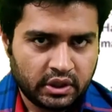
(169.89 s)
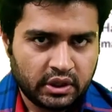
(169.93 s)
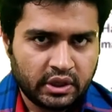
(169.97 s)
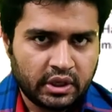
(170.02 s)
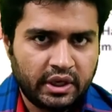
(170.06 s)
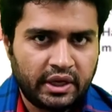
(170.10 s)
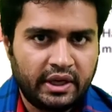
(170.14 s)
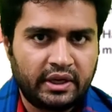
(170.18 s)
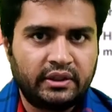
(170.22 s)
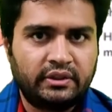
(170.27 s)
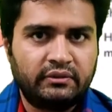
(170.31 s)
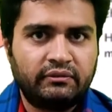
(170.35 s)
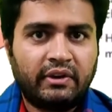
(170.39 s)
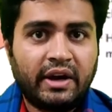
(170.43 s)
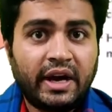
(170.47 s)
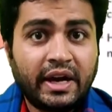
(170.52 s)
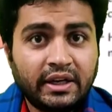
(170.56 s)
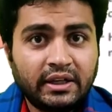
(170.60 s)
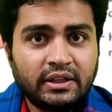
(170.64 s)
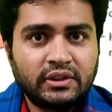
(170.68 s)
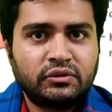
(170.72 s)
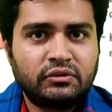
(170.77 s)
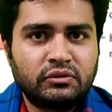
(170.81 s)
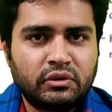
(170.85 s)
And why it
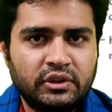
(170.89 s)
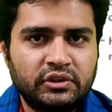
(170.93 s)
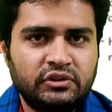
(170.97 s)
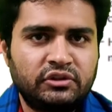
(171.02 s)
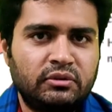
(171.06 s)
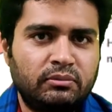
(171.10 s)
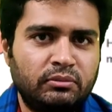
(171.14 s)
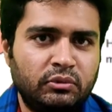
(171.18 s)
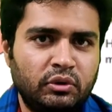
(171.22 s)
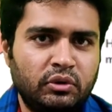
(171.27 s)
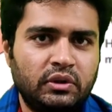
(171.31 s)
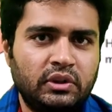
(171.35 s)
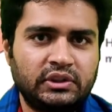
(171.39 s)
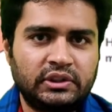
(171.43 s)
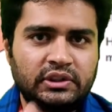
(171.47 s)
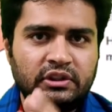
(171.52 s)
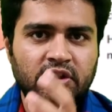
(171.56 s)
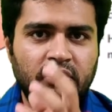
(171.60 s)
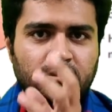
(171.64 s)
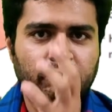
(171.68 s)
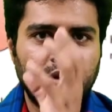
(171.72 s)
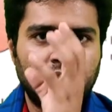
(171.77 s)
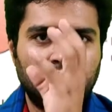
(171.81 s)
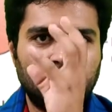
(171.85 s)
is known as the mucus layer?
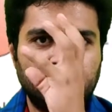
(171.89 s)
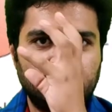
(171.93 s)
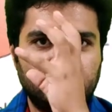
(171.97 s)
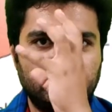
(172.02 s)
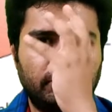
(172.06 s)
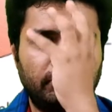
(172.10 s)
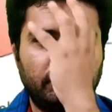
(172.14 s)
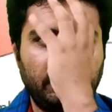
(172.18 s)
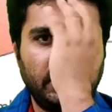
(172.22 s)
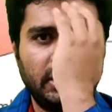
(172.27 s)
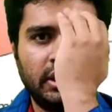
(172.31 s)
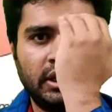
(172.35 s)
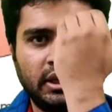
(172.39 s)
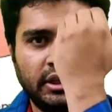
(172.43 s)
Because the middle